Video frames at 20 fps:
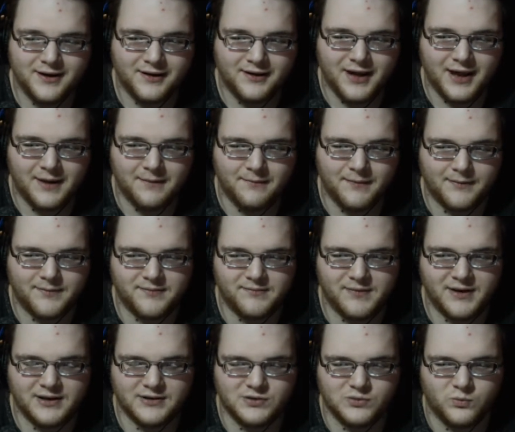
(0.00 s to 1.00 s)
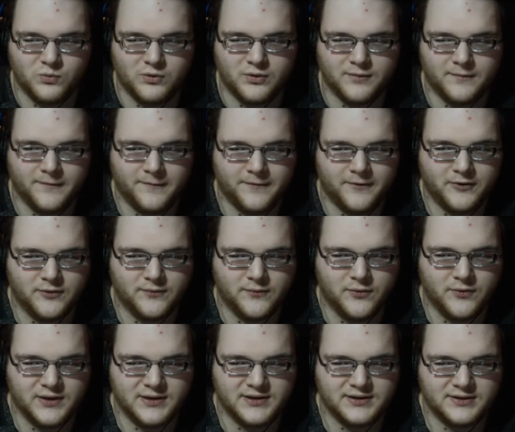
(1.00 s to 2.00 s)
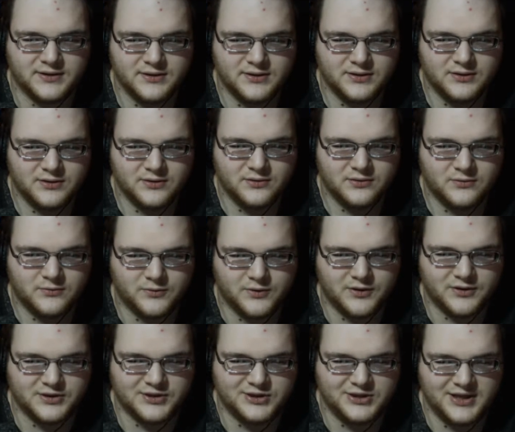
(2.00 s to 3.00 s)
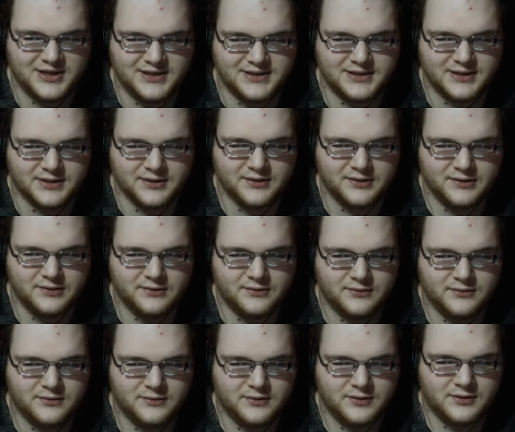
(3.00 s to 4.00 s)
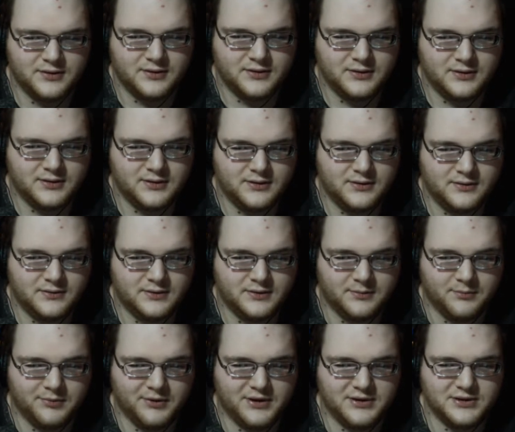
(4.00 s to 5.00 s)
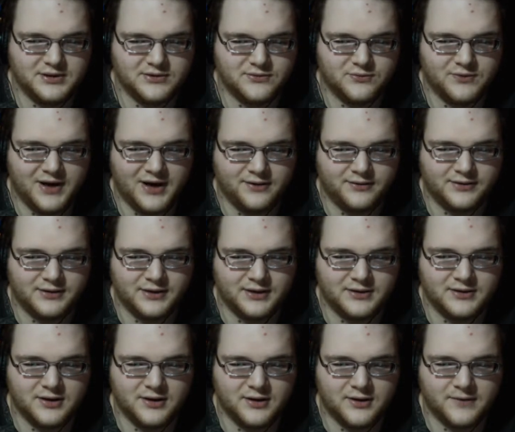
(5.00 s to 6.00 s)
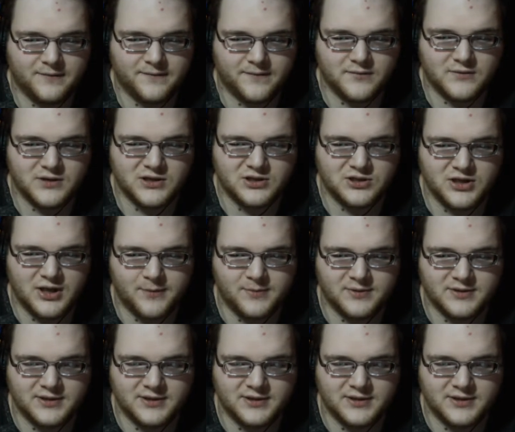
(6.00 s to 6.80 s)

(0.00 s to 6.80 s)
came Muppet Man's warm, full voice. "Where's Jason?" The branches rattled and a dark, furry shape